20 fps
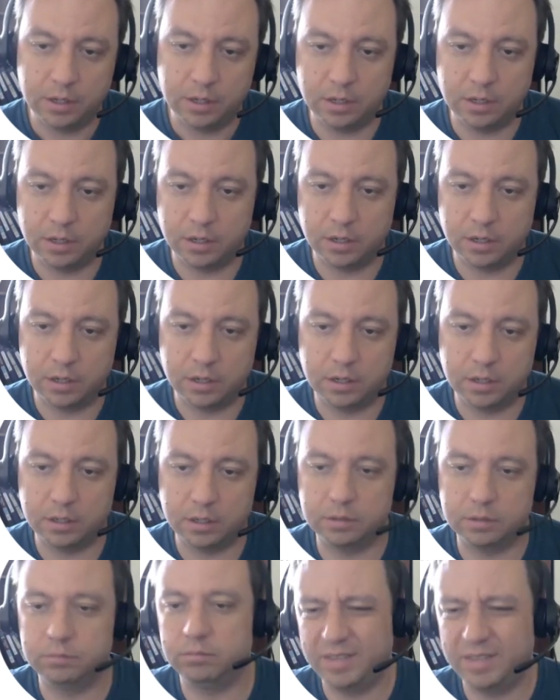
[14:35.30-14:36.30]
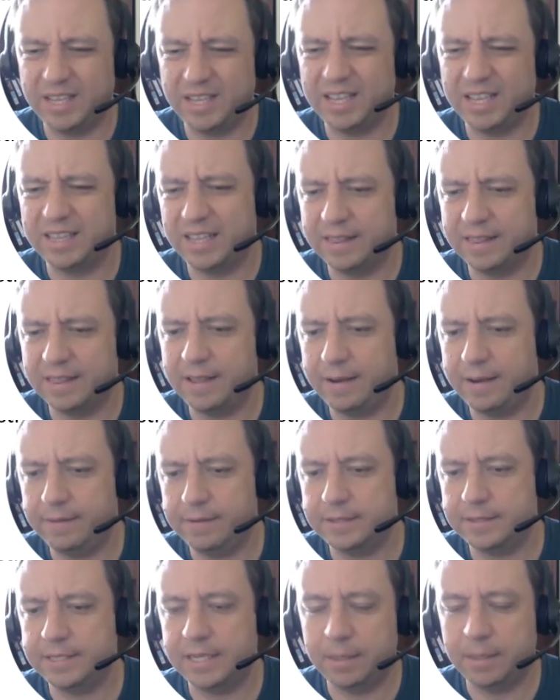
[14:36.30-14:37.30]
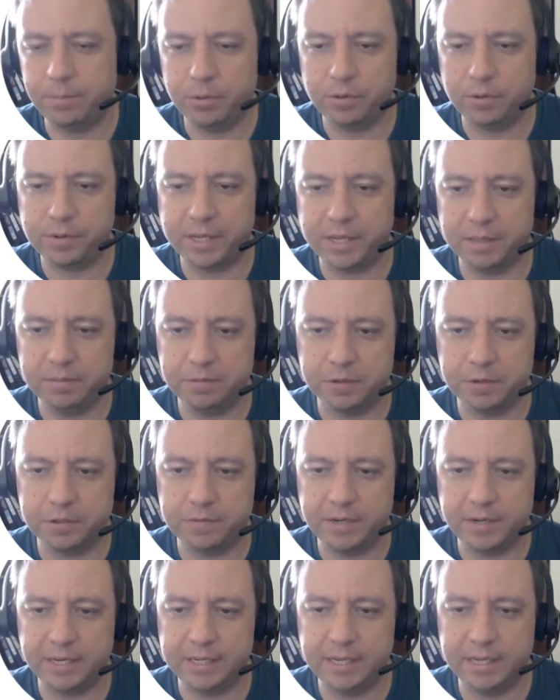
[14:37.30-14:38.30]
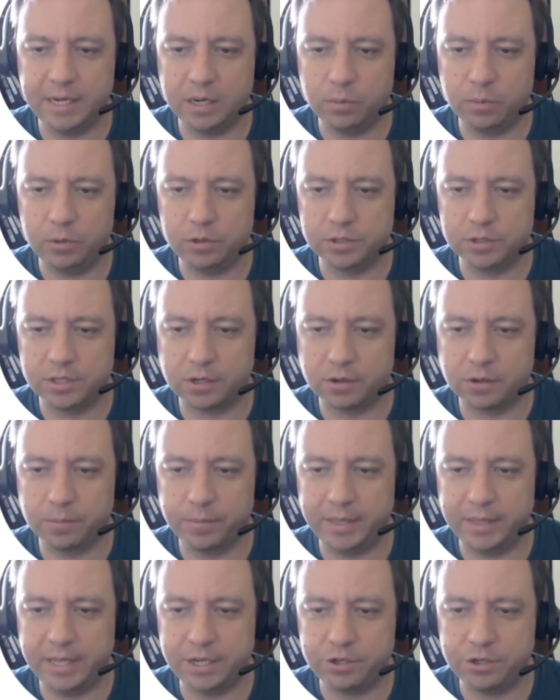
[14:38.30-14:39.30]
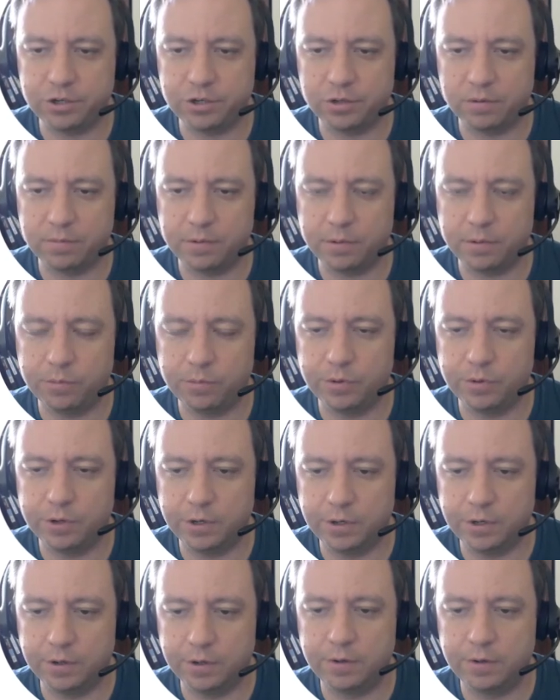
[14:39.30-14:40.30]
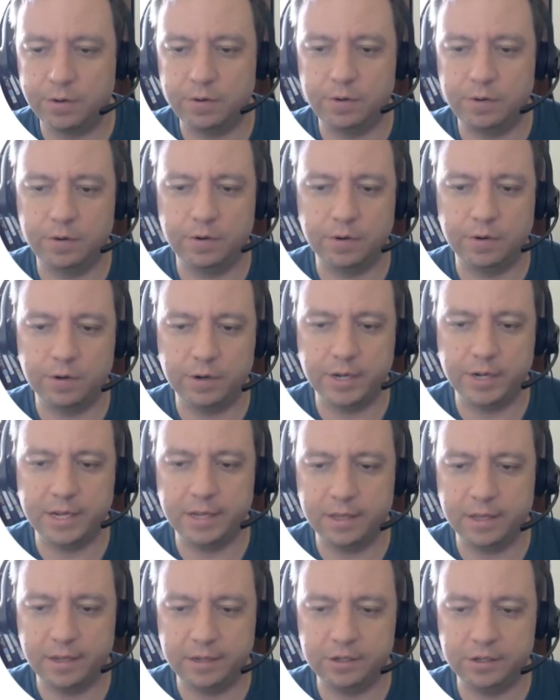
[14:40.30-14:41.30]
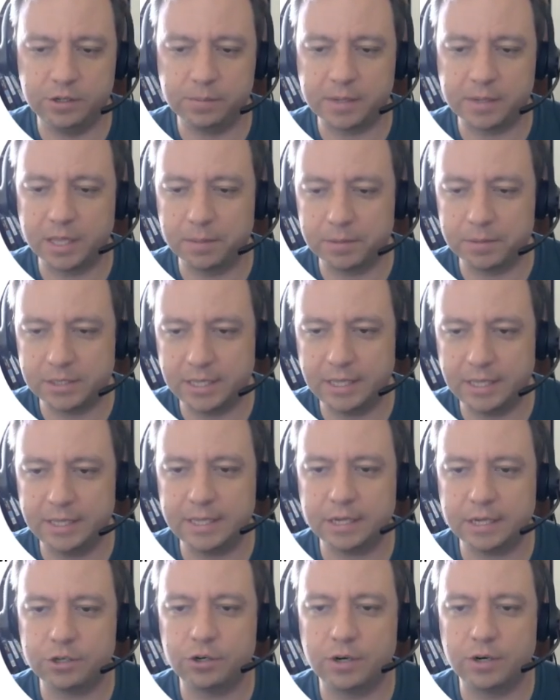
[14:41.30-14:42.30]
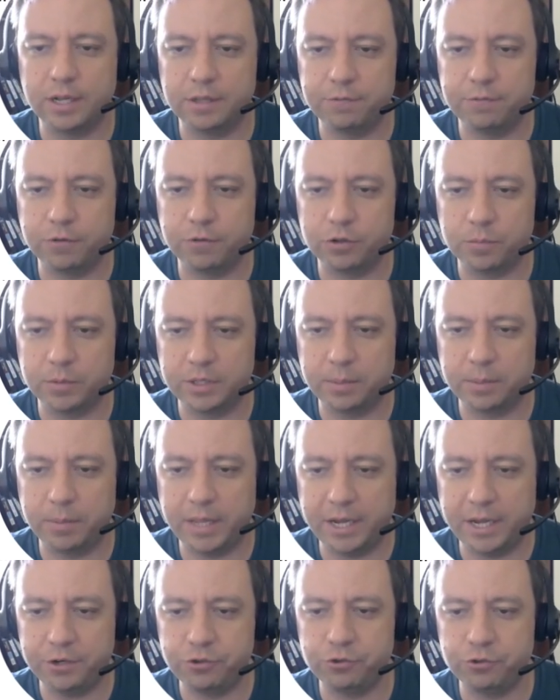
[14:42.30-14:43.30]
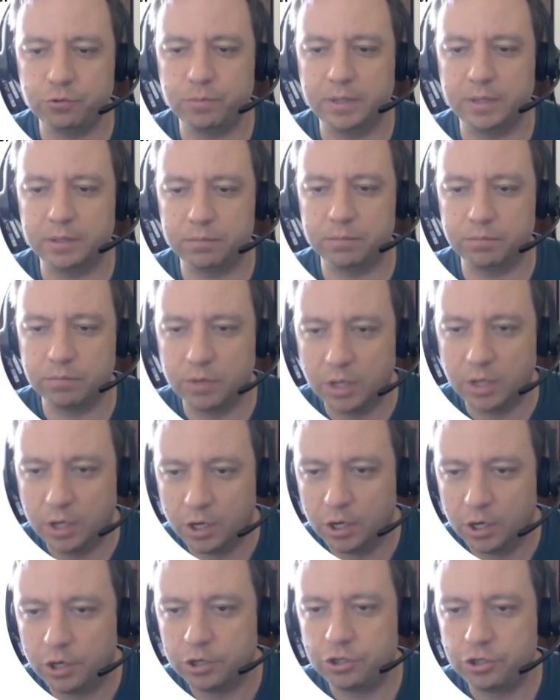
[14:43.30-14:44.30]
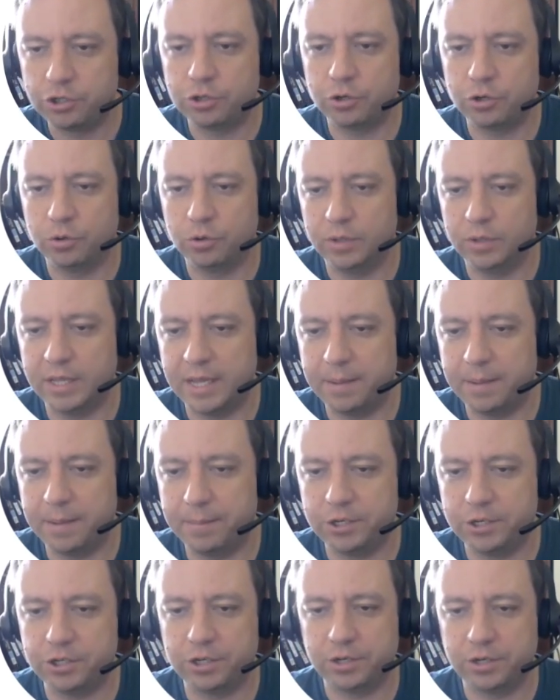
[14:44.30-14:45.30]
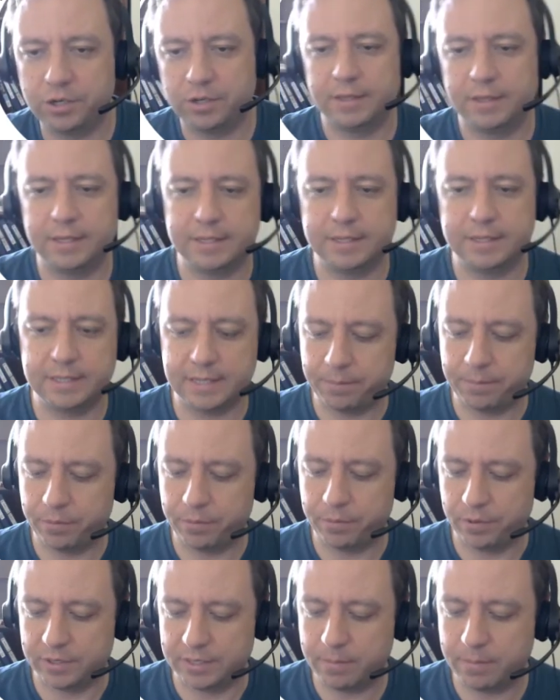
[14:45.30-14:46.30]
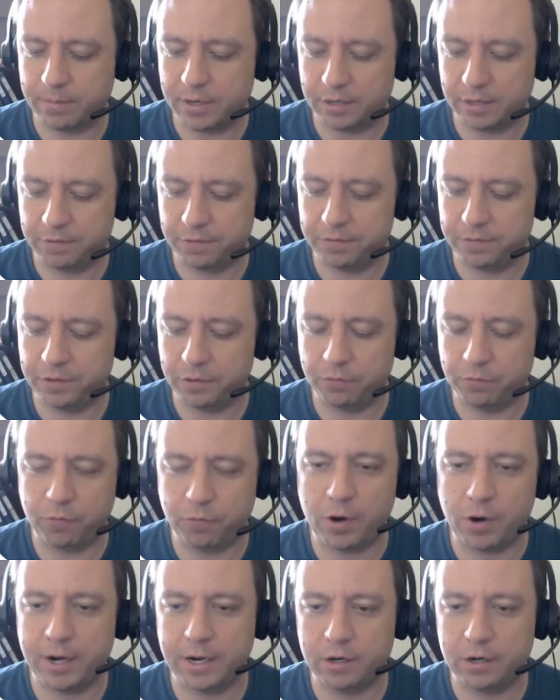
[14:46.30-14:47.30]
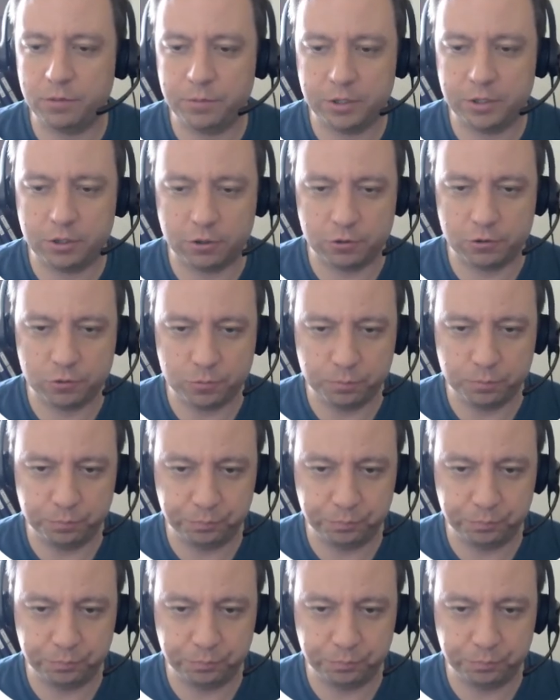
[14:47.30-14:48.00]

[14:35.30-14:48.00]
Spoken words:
Then another sample of cadmium phosphide. Here we use the combination of our indium gallium arsenide detector and photomultiplier tube and show the emission in this sample is about 1540 nanometers.